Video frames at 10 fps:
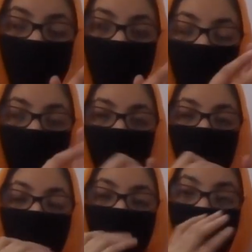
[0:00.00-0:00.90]
you out
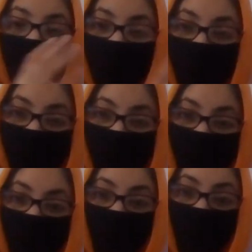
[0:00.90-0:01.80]

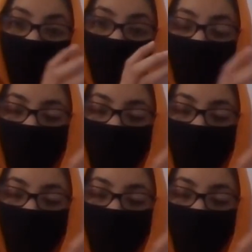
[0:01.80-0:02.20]
reading the